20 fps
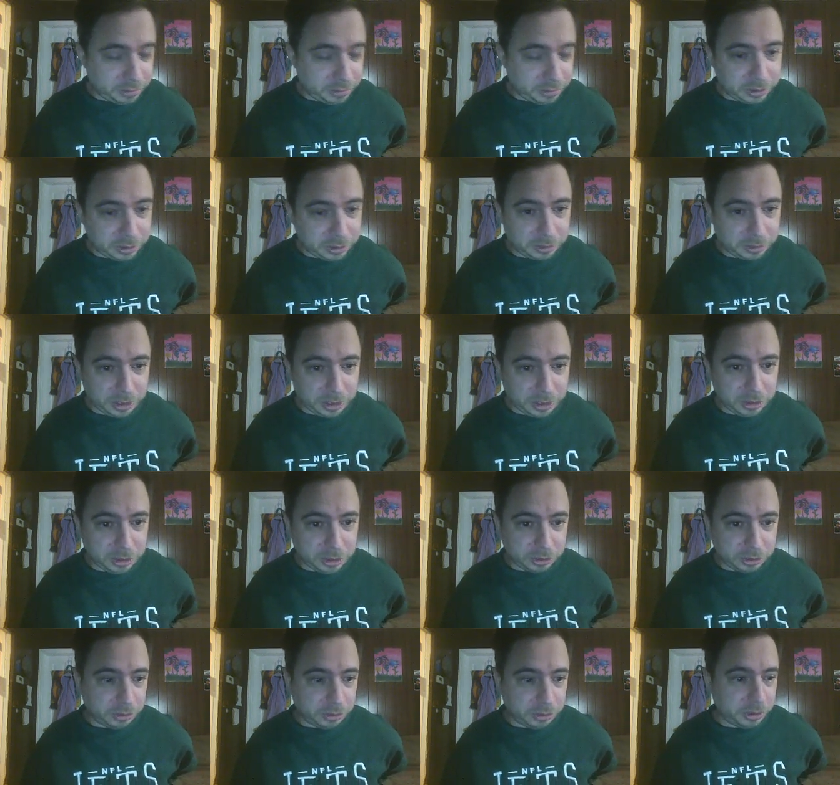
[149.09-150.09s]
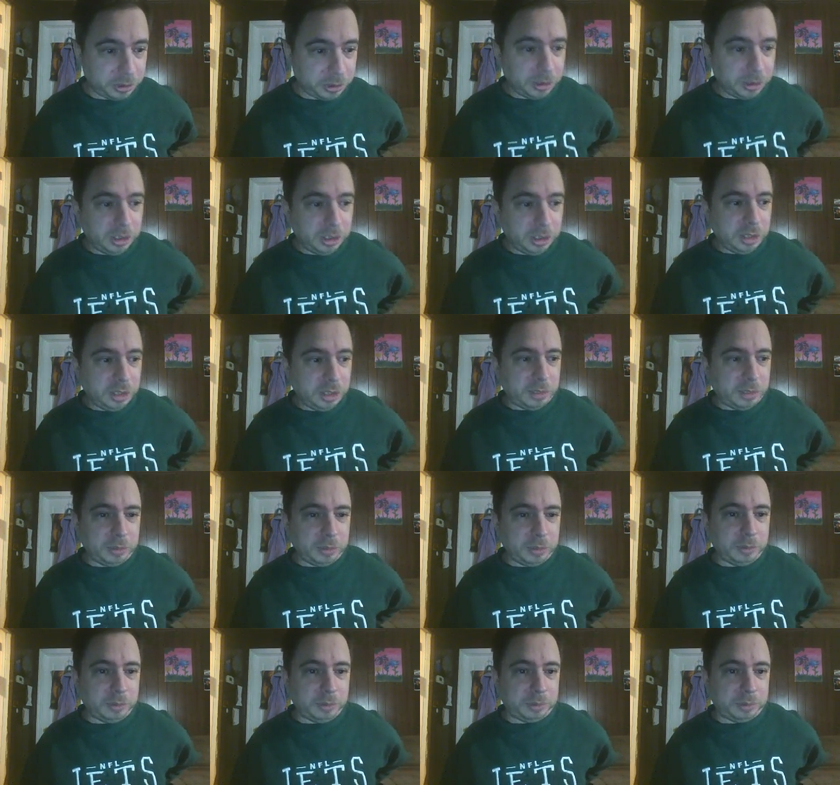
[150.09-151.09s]
But I'm getting used to it.
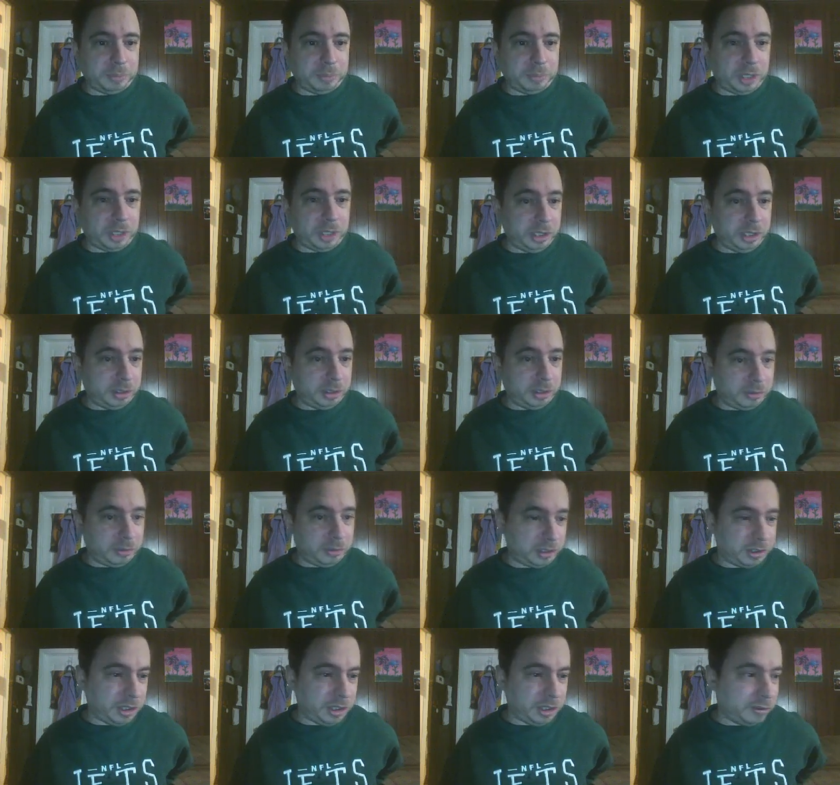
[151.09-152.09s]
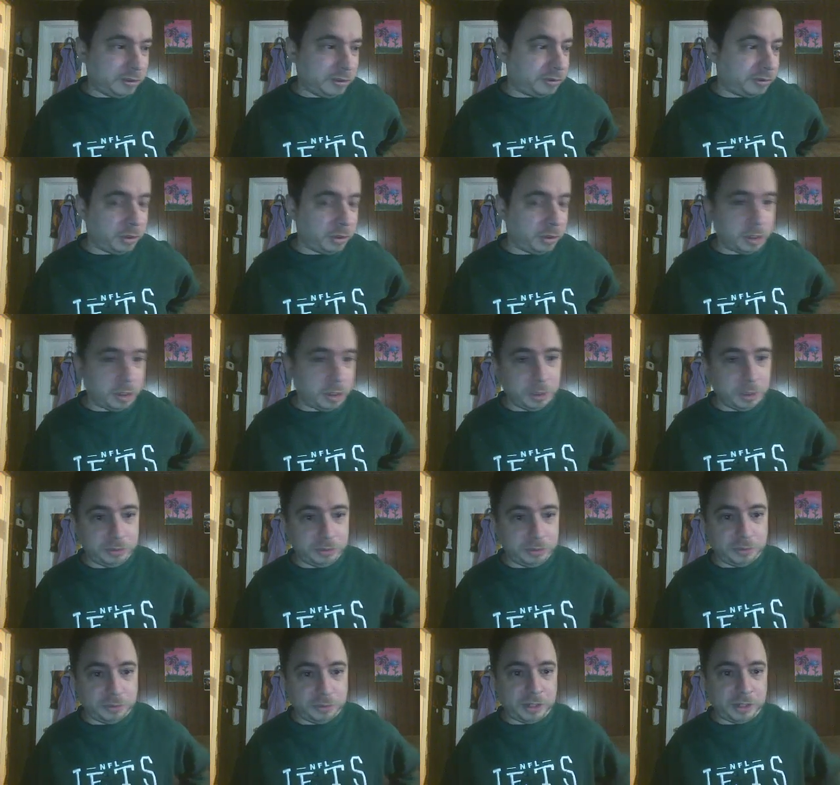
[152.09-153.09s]
Probably won't be playing Resident Evil for long. I'm
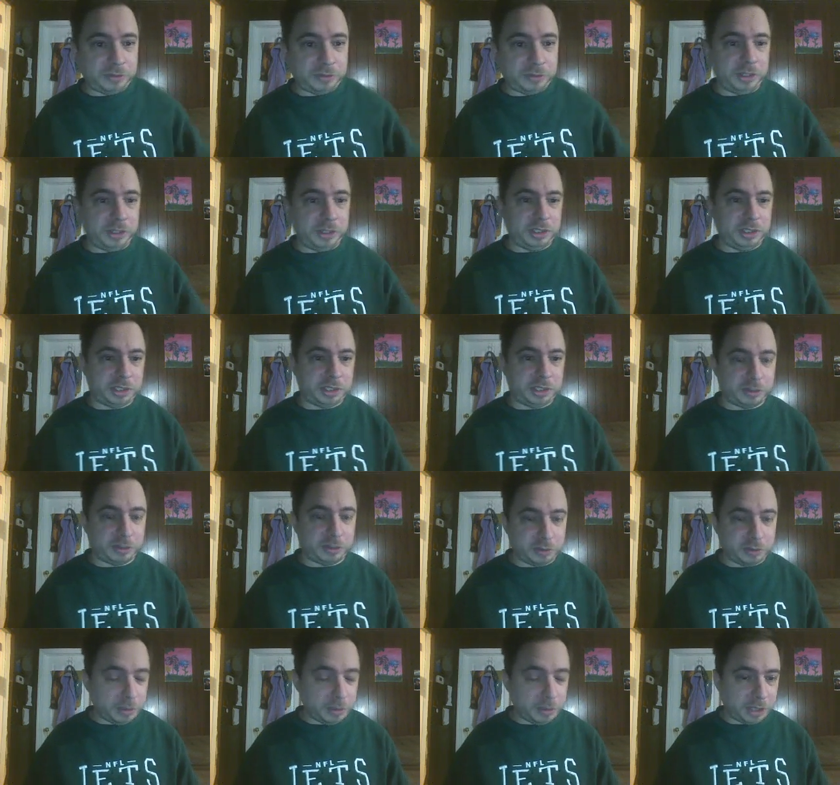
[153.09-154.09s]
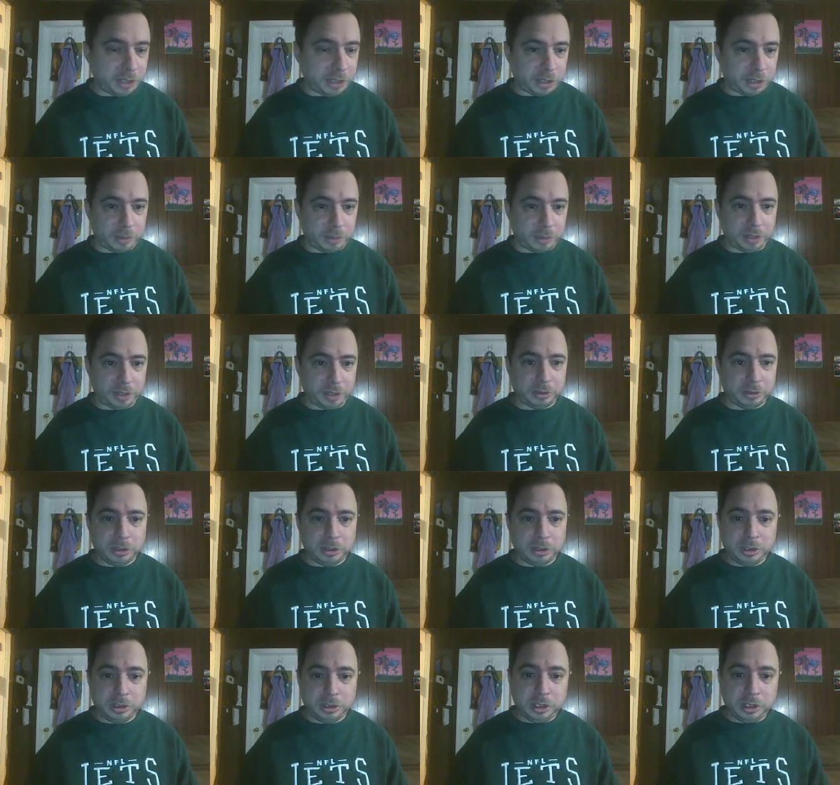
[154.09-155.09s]
waiting for Final Fantasy VII remake to come out.
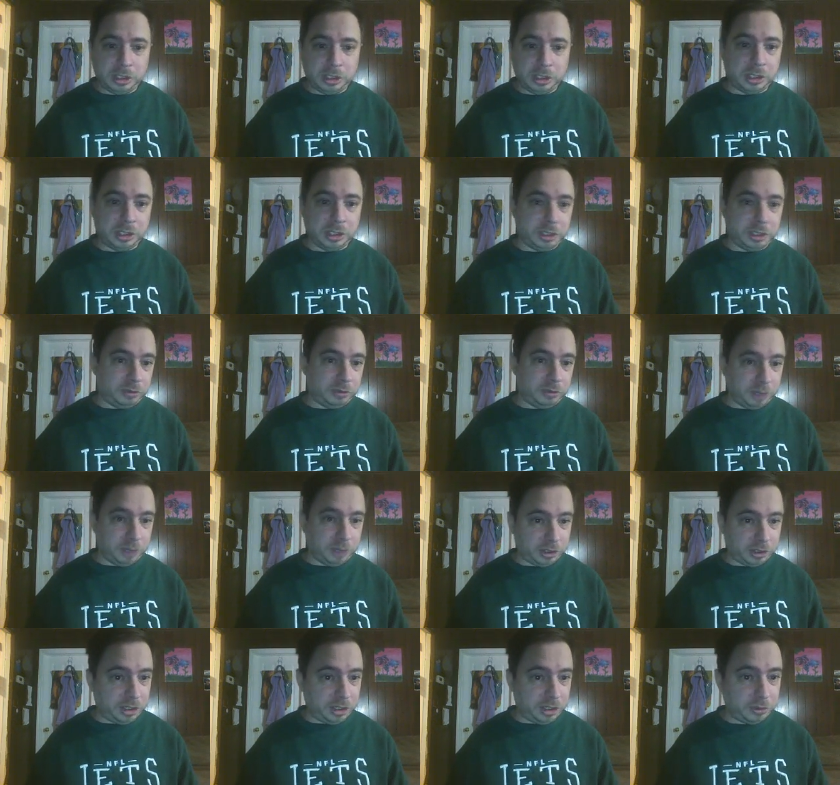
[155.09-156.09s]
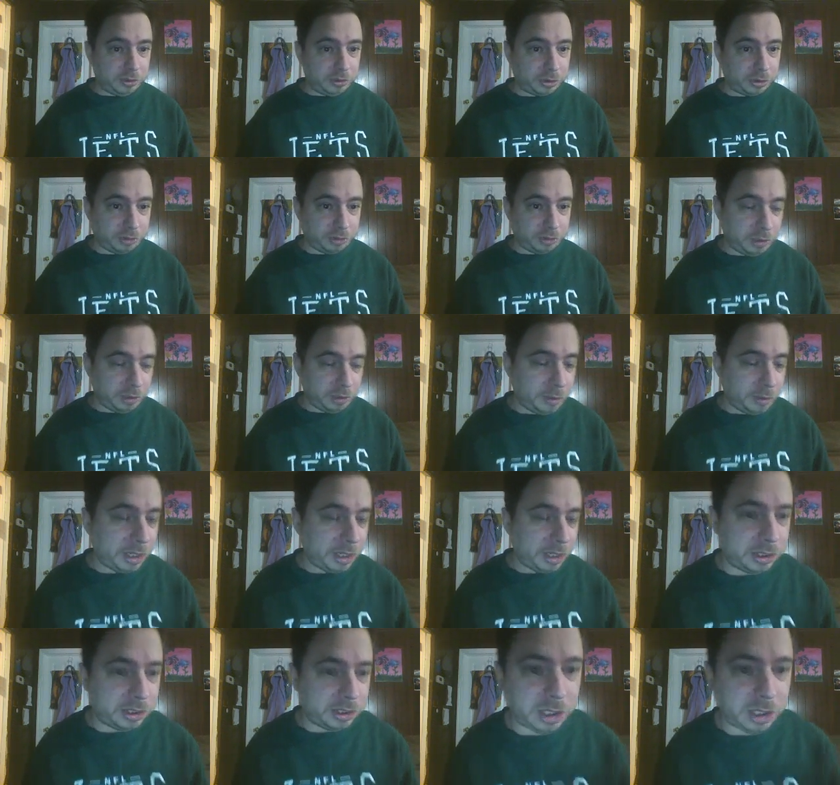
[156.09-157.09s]
Uh, then Resident Evil 3
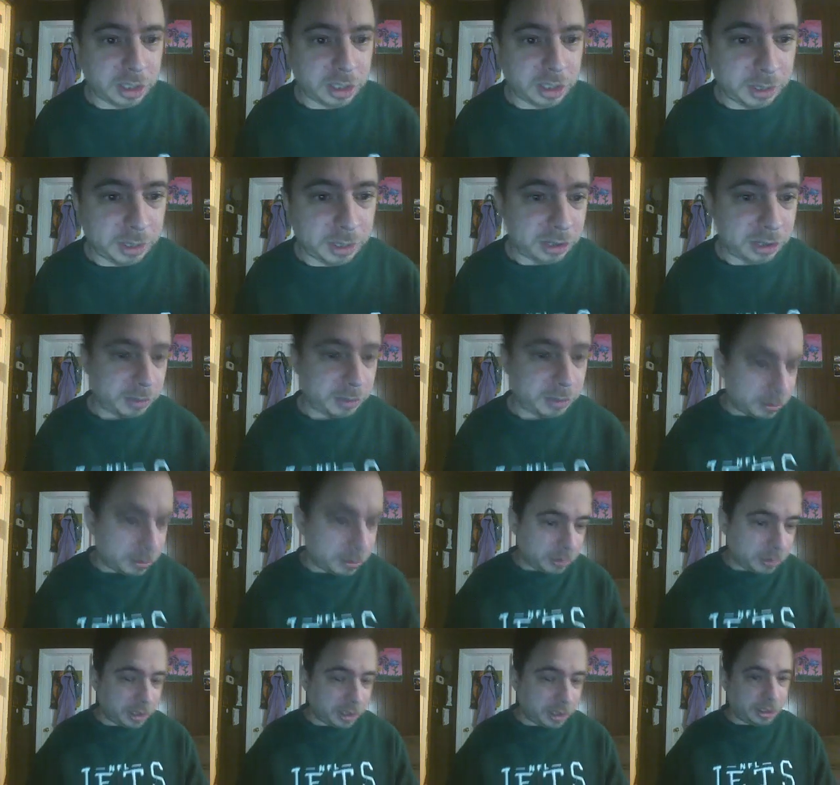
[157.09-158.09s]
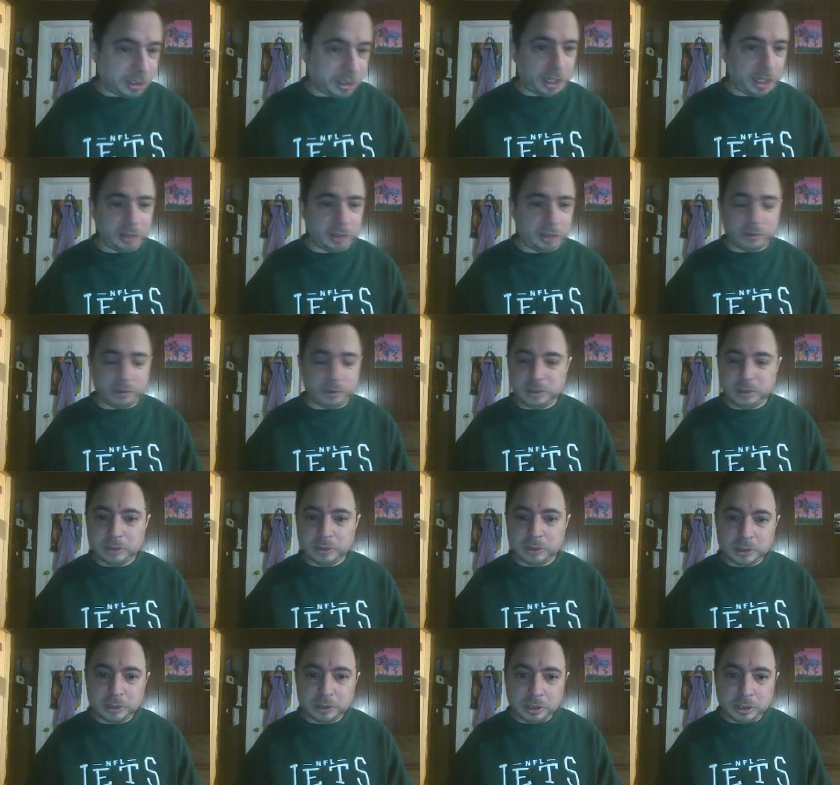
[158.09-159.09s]
remake is gonna come out. I might get that.
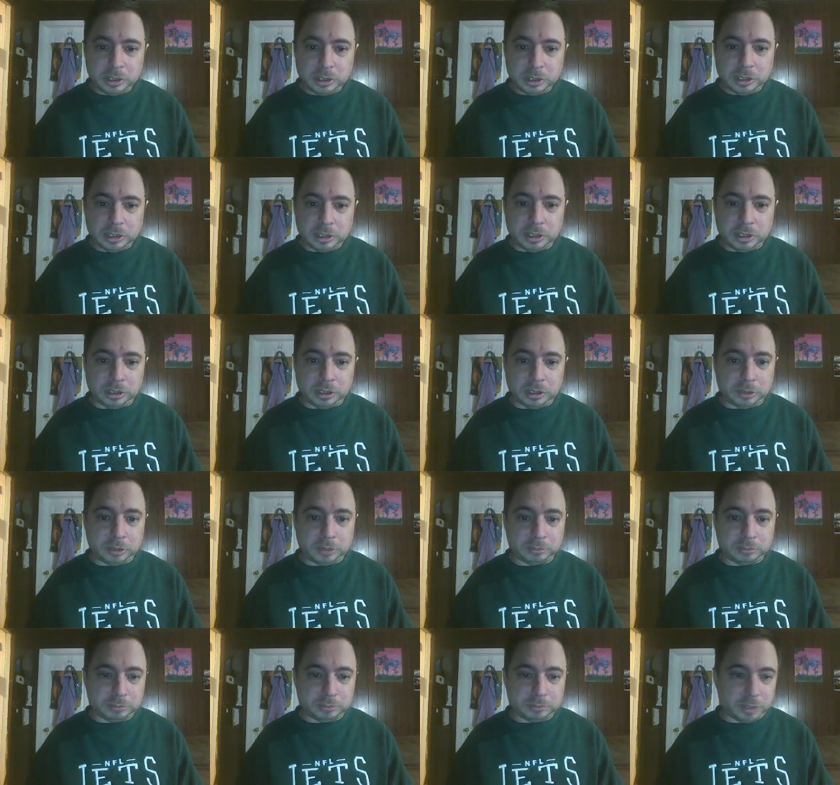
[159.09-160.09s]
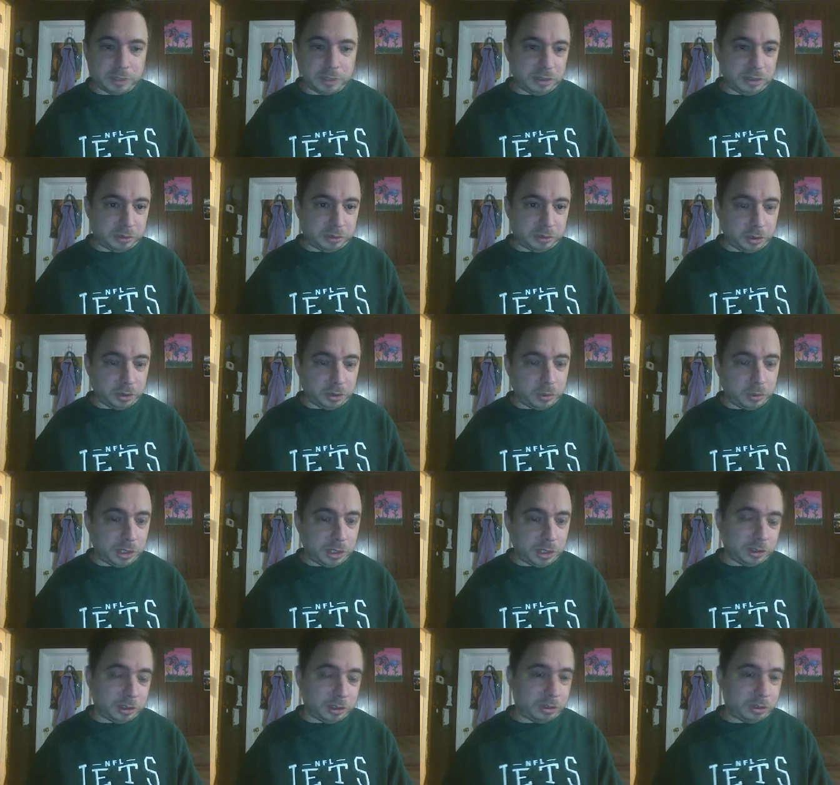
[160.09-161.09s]
Um, play it for a little
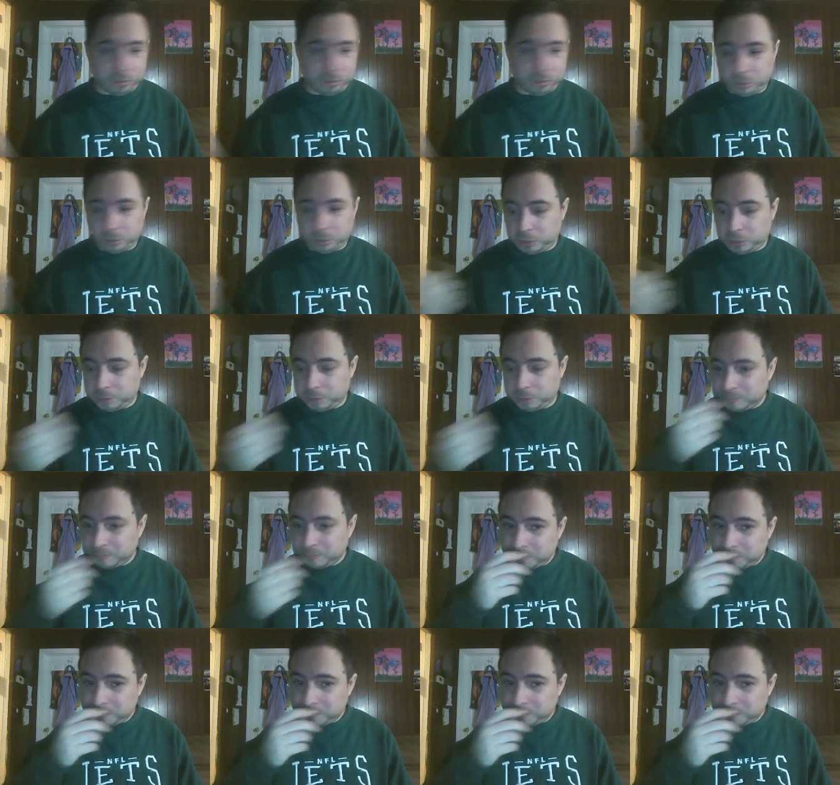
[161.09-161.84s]
while and then throw it away.